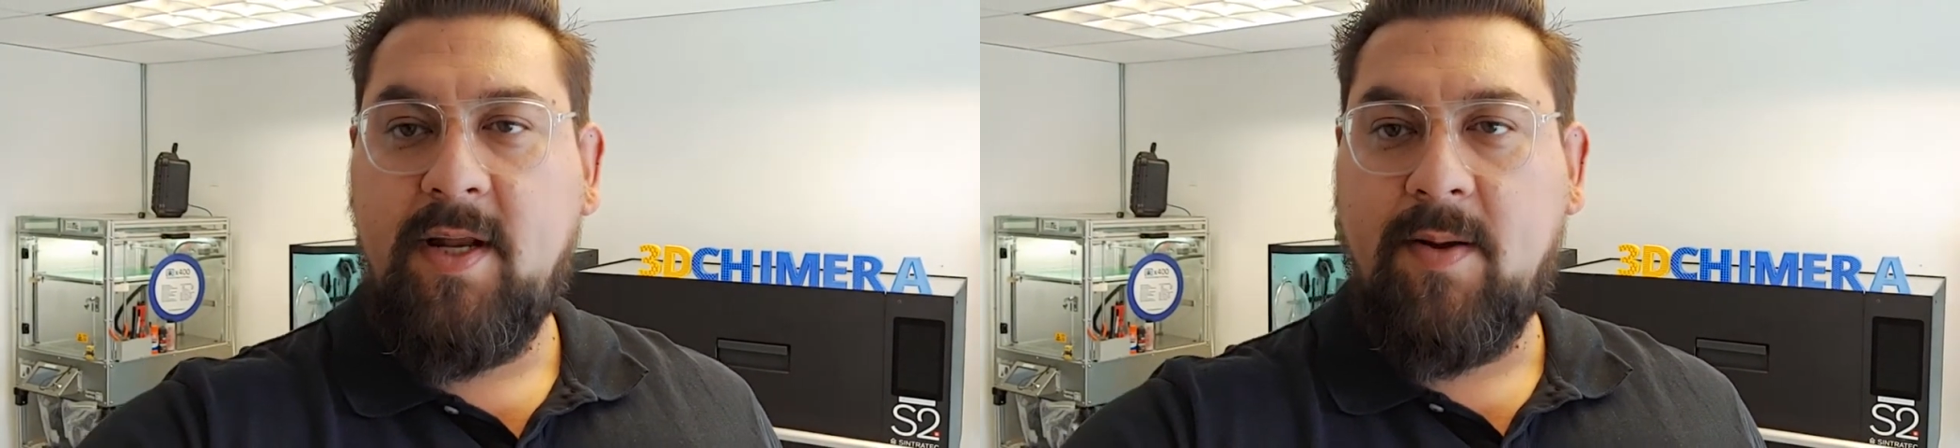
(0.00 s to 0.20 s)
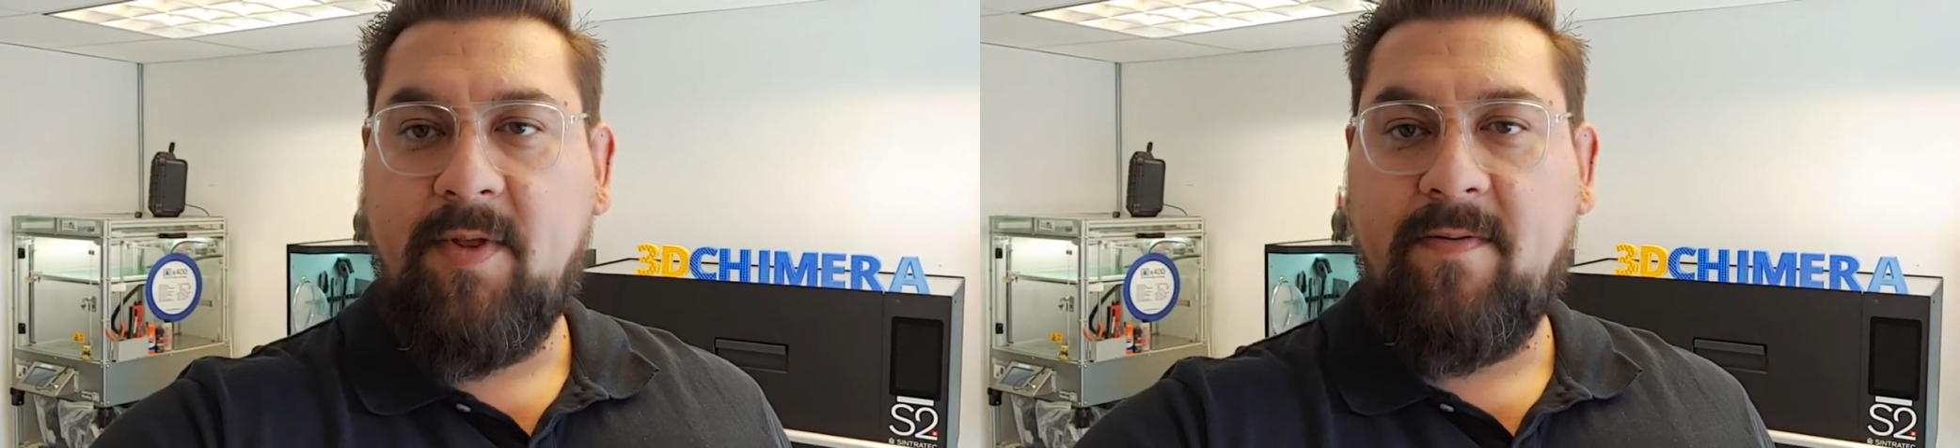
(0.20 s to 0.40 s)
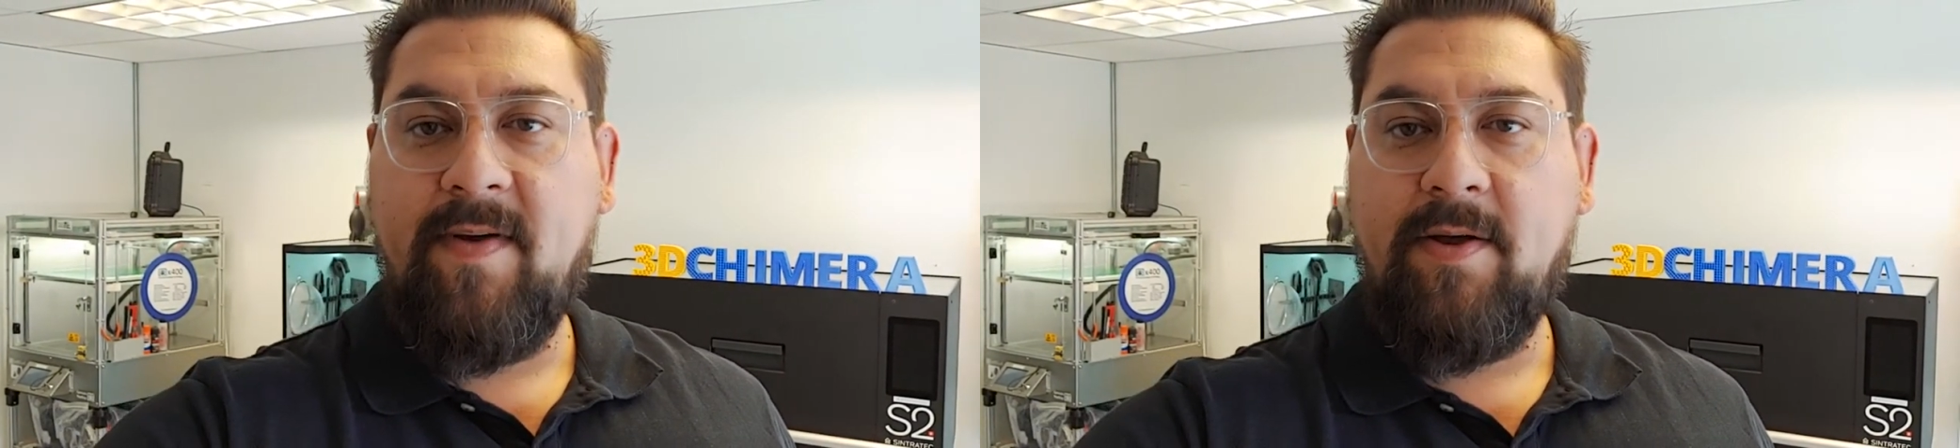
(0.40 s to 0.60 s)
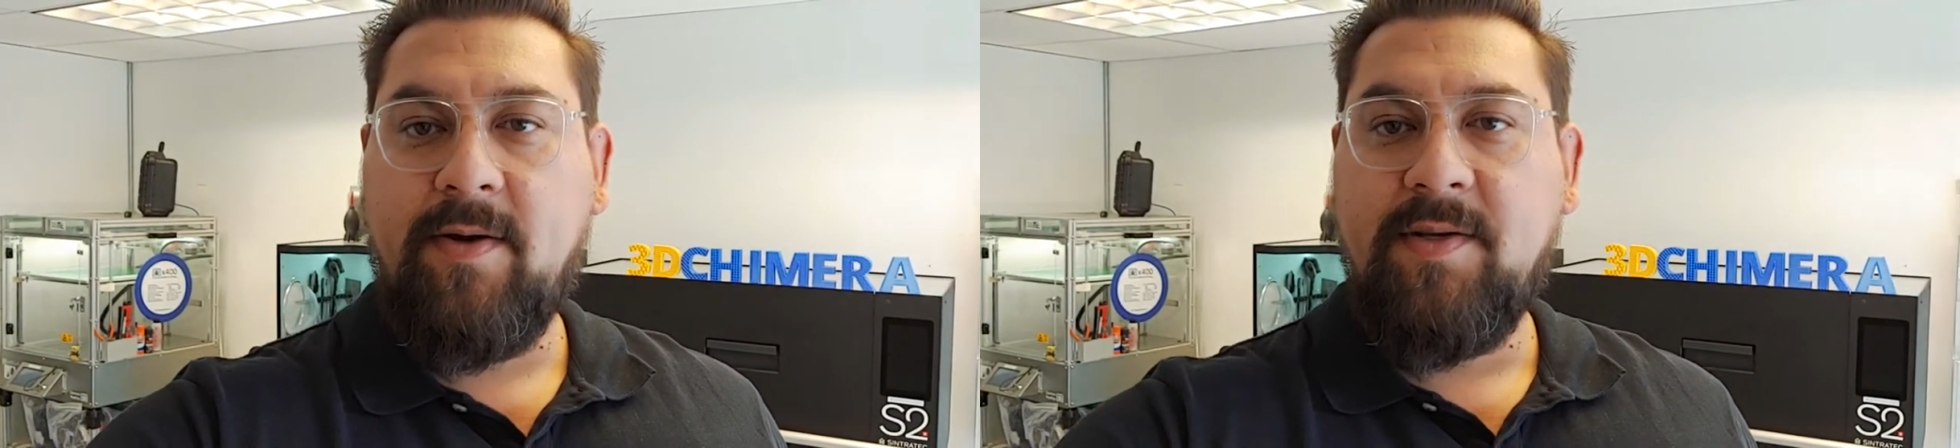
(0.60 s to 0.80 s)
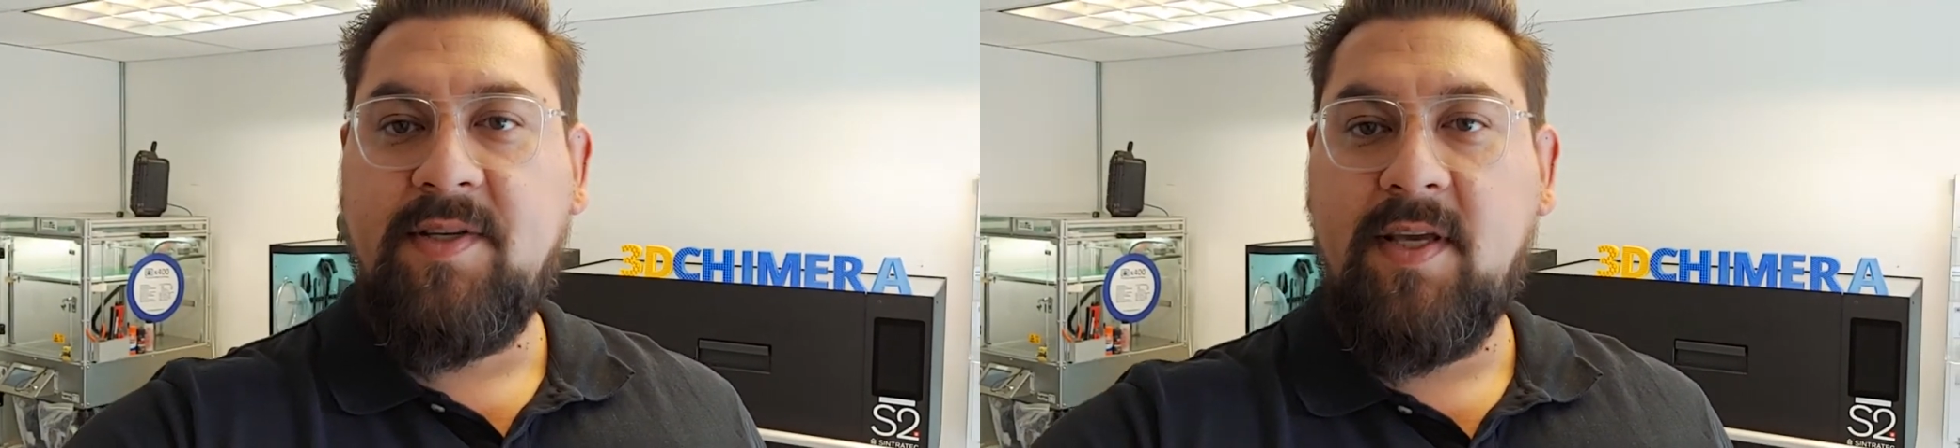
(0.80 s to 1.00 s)
I'm the founder
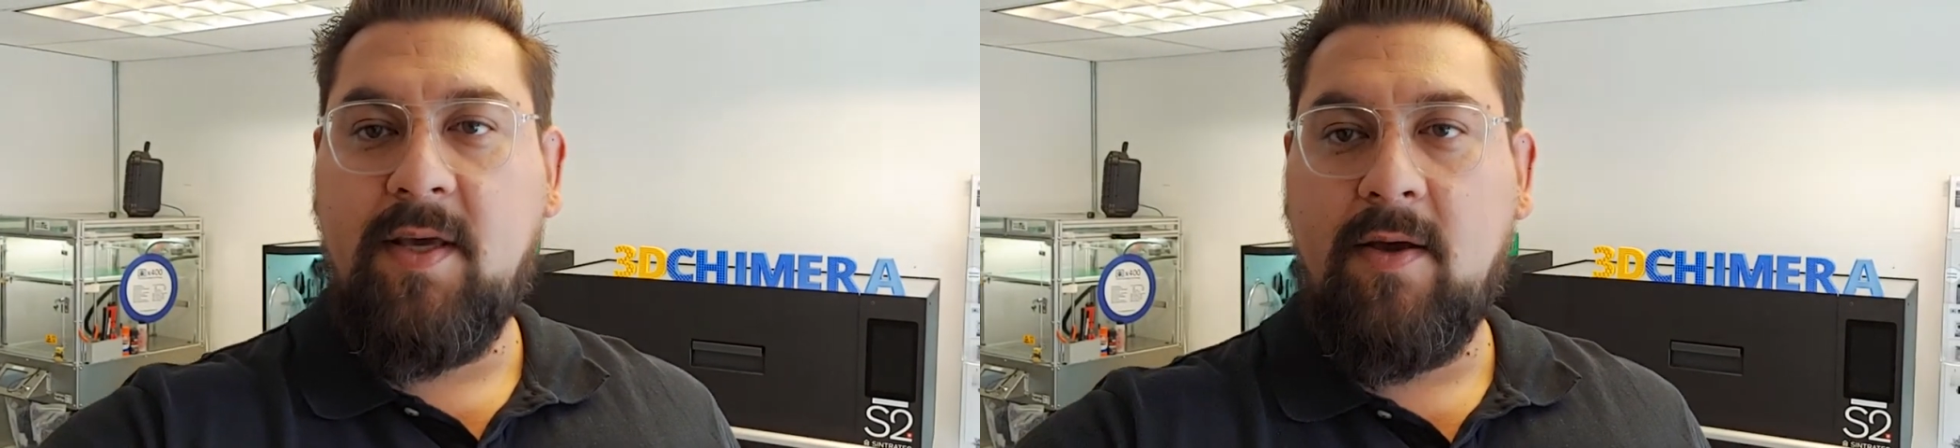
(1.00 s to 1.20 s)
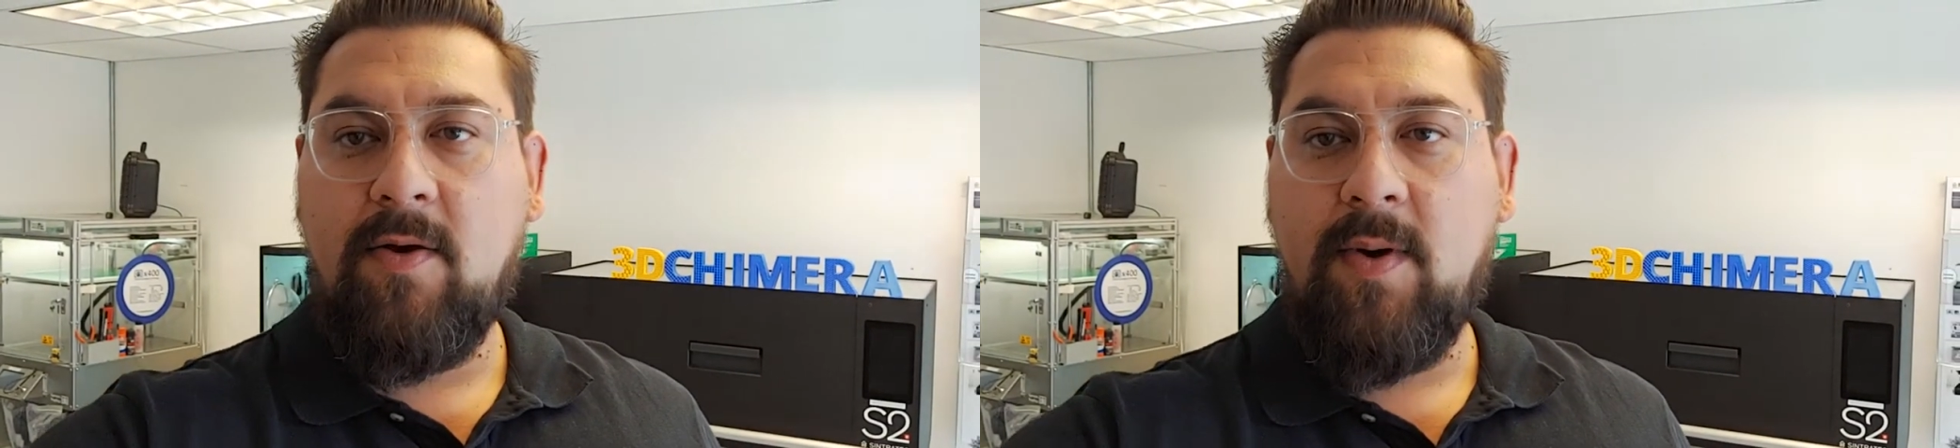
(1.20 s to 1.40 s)
and CEO